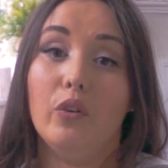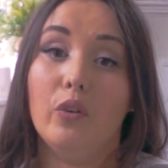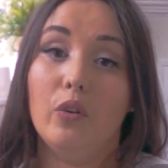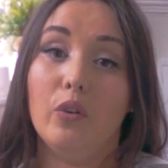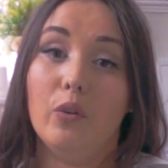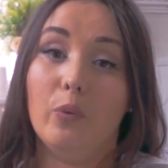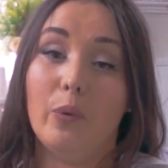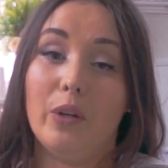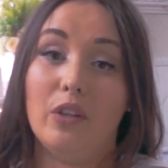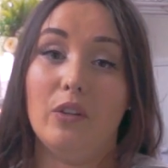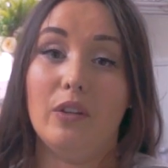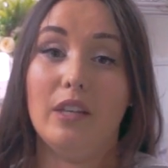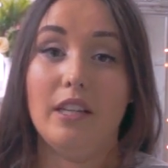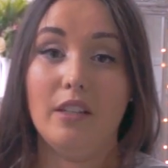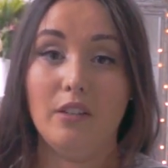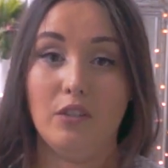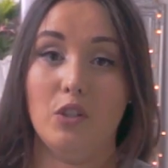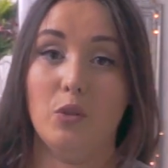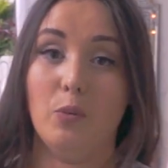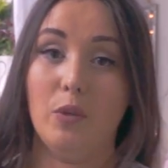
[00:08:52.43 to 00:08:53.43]
for when you
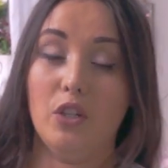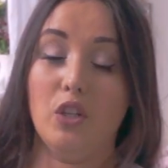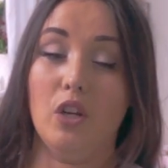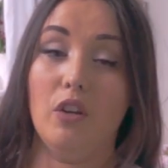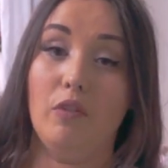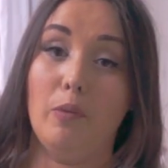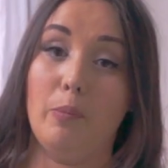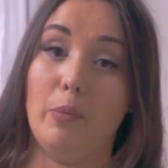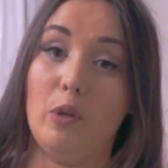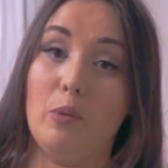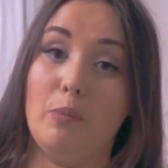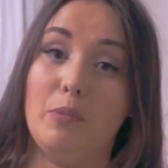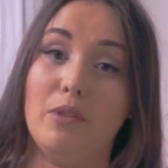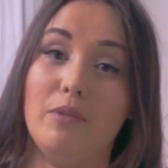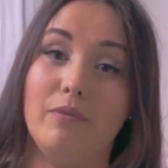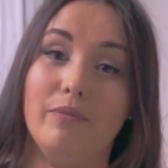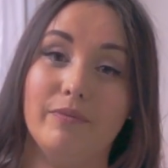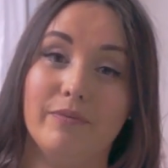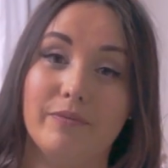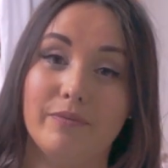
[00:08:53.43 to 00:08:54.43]
need to switch over
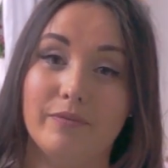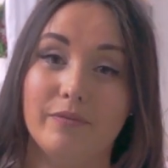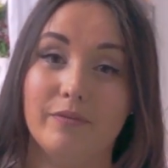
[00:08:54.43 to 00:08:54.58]
boobs.